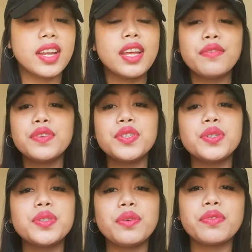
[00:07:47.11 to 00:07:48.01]
If you
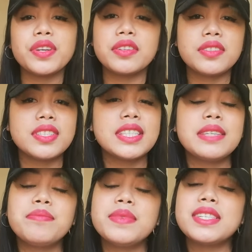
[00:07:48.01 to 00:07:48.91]
do, don't forget to
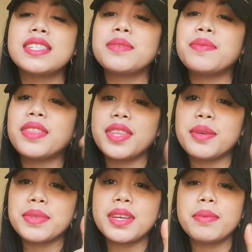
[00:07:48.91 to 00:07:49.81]
give me some
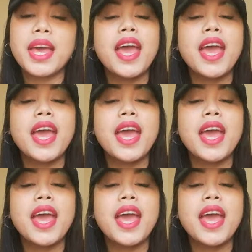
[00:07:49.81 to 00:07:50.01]
thumbs up.